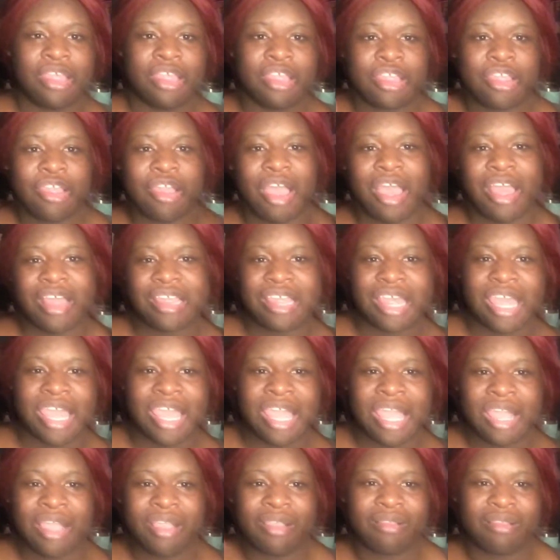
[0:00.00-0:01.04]
So I
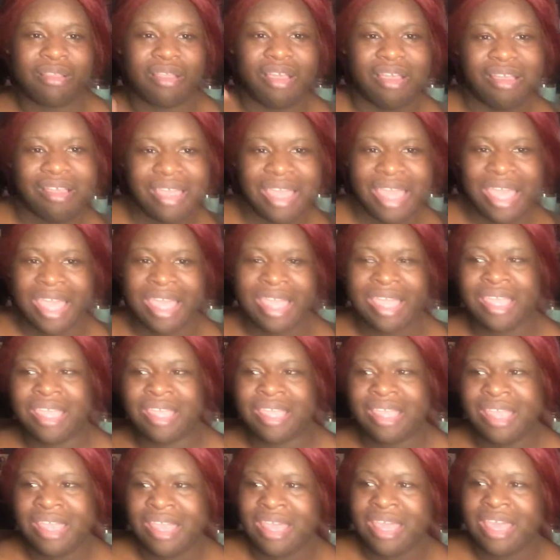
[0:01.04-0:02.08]
said,
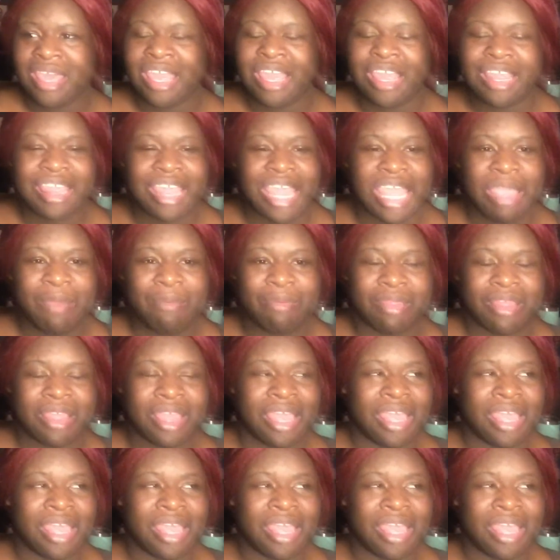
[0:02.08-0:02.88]
okay. He said he was